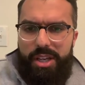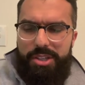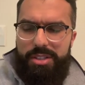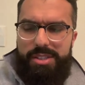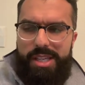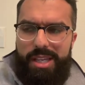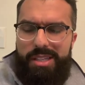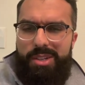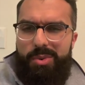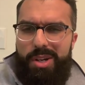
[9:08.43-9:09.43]
You're saying,
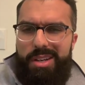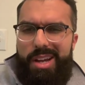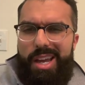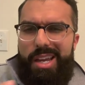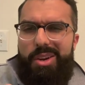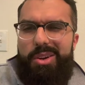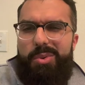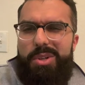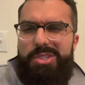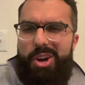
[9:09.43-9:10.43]
you know what, it
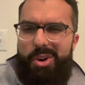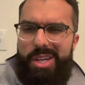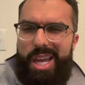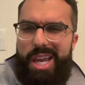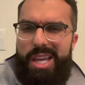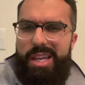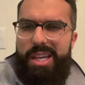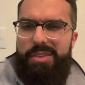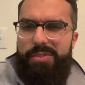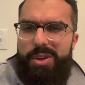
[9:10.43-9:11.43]
was okay
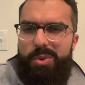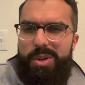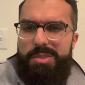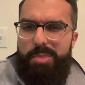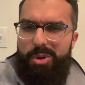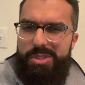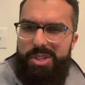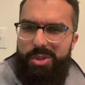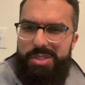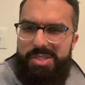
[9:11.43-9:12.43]
if it was
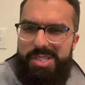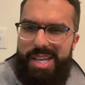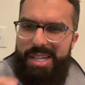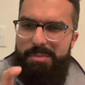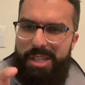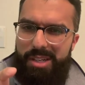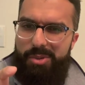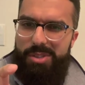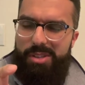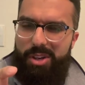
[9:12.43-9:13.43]
post-cholecystectomy and it
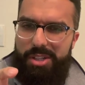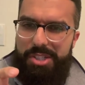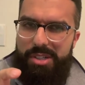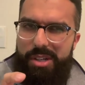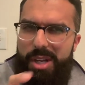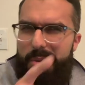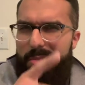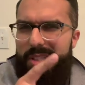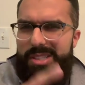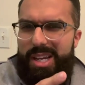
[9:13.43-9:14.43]
was larger,
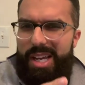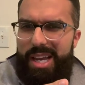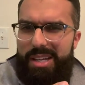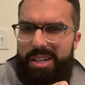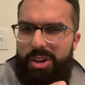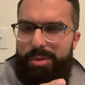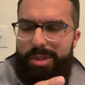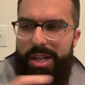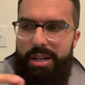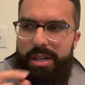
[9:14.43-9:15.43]
but this guy had a
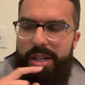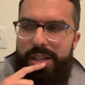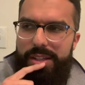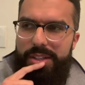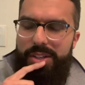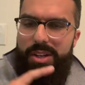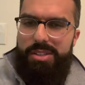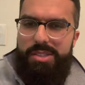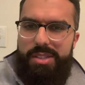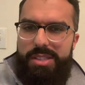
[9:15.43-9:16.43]
gallbladder. And then you're
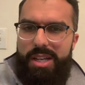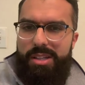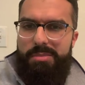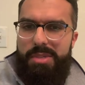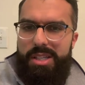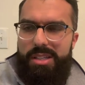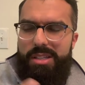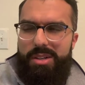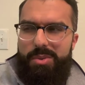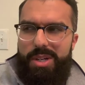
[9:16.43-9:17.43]
also telling me,
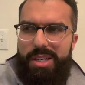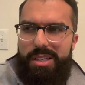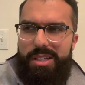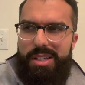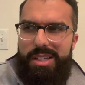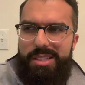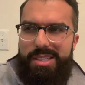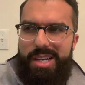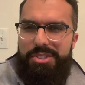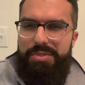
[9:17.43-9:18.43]
you know what, he's
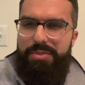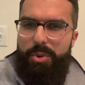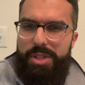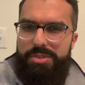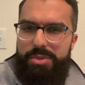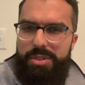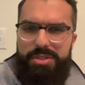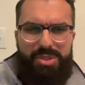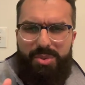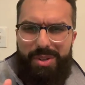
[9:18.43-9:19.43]
actually 42
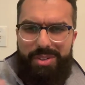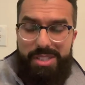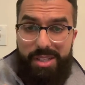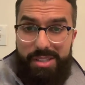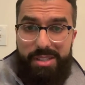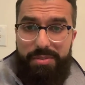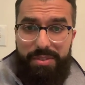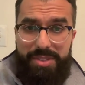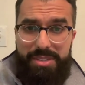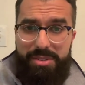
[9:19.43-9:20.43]
years old, whatever I said
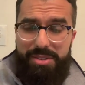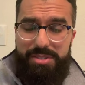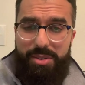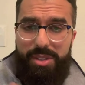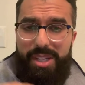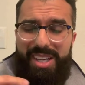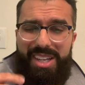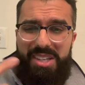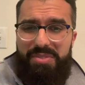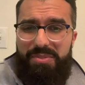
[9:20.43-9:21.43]
52 years old.
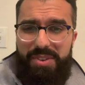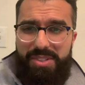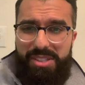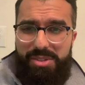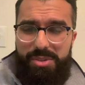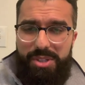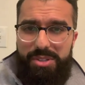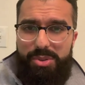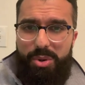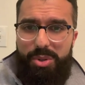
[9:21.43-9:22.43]
He's 52
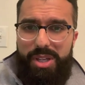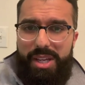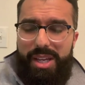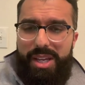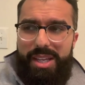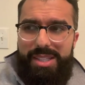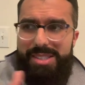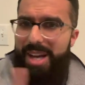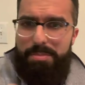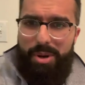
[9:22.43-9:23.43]
years old. He's
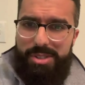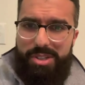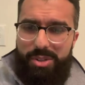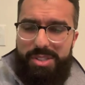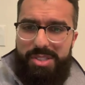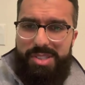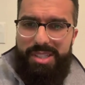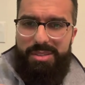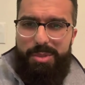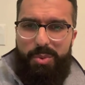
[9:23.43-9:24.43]
not
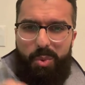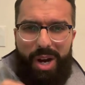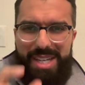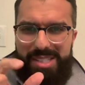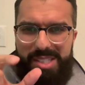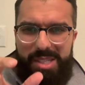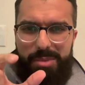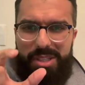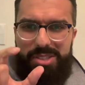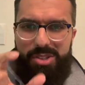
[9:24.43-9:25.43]
post-cholecystectomy. Why is the
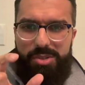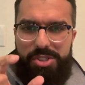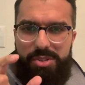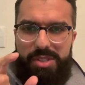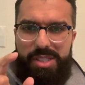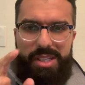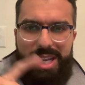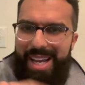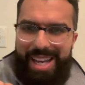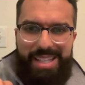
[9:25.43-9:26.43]
CBD so juicy?
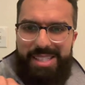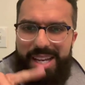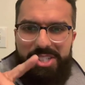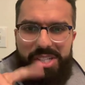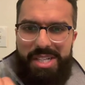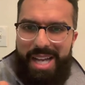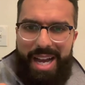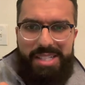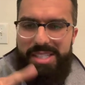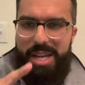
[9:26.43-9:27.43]
And it's actually
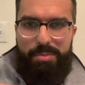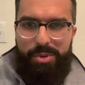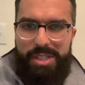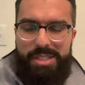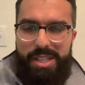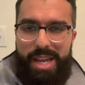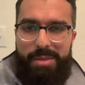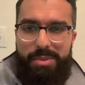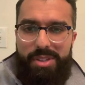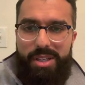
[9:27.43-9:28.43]
not tapering to the
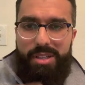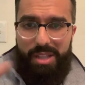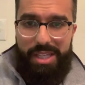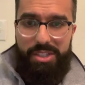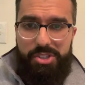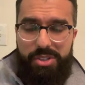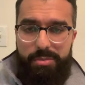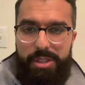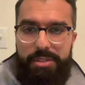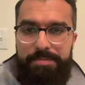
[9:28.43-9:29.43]
ampulla like it
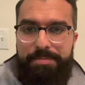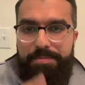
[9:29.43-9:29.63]
should be.